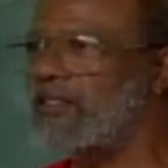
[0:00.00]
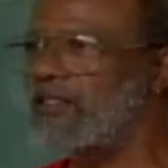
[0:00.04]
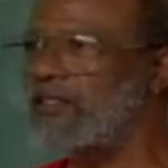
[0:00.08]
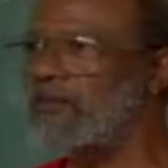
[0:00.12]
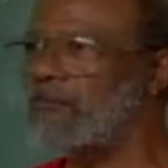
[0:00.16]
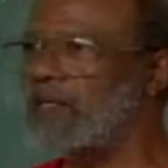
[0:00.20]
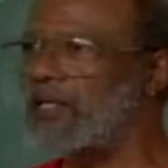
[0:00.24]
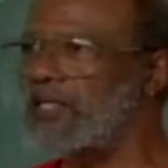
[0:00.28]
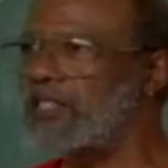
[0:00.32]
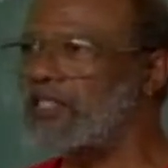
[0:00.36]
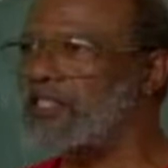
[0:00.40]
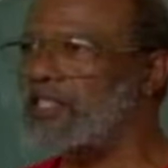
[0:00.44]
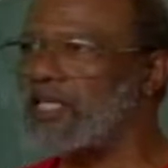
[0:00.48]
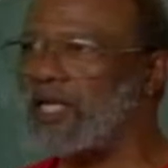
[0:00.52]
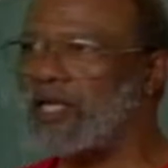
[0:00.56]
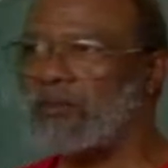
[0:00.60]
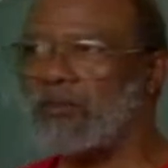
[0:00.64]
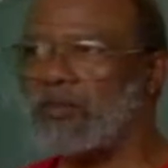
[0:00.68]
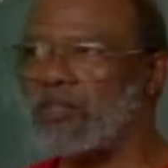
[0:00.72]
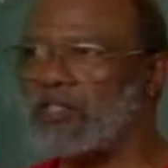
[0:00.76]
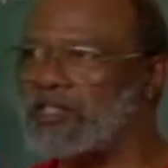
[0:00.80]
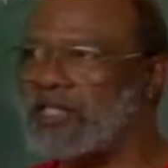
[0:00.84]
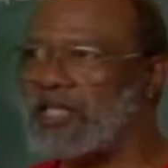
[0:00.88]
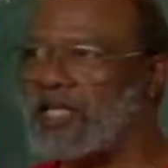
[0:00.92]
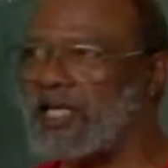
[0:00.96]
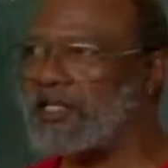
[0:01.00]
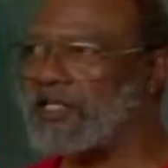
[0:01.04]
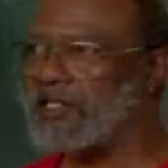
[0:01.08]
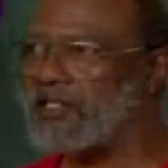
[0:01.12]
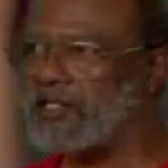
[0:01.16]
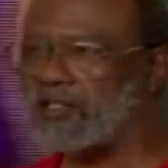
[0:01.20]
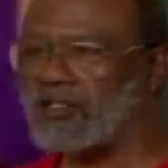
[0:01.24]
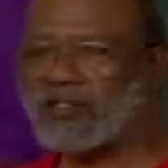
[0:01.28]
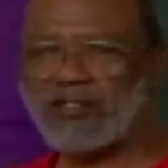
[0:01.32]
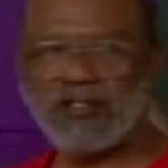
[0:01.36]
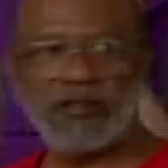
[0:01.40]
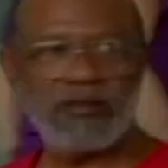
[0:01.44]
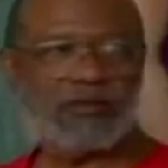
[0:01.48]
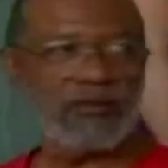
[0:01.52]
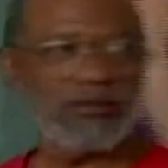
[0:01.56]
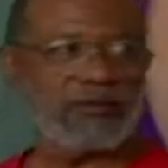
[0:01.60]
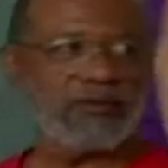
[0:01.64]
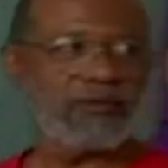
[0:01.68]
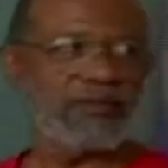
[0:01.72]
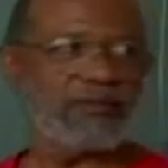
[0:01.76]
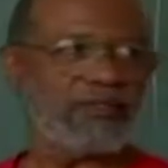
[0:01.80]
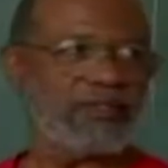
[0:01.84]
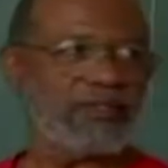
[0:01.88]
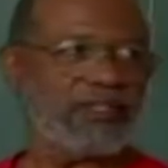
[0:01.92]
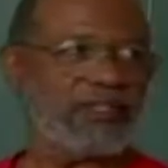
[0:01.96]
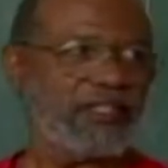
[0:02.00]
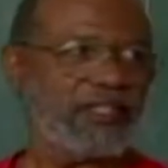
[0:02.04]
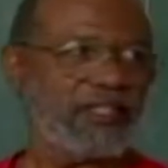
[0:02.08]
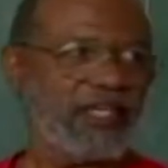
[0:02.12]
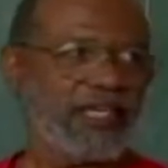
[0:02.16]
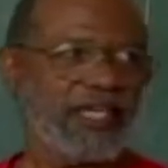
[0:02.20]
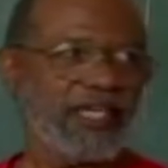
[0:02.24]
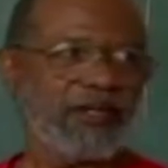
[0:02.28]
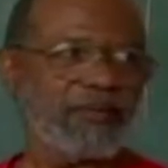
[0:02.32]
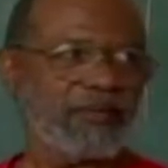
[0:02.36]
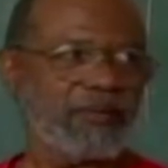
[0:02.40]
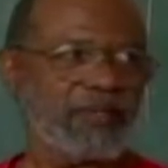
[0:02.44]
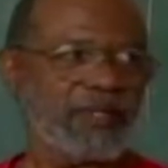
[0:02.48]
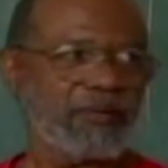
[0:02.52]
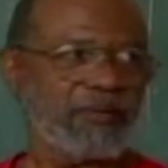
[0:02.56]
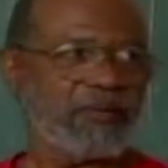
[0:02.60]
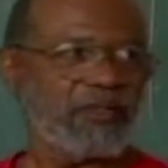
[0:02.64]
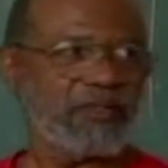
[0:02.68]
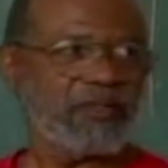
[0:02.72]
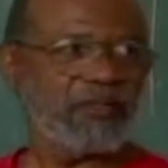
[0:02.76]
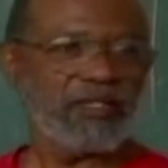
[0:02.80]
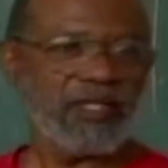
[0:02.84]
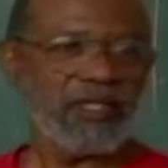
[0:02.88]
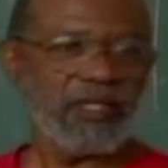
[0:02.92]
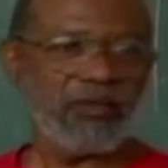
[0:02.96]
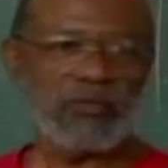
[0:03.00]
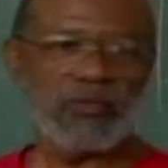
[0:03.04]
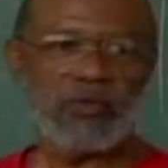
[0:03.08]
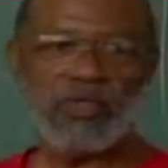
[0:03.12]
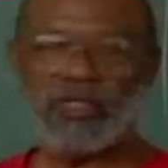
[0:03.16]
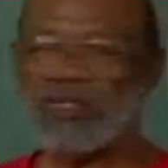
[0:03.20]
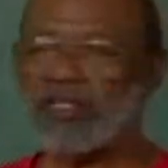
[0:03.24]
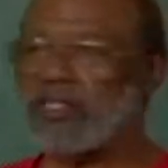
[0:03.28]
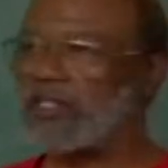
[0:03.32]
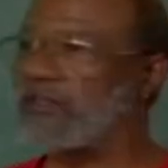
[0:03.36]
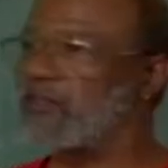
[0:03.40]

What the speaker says: My job was not to go help them do their work.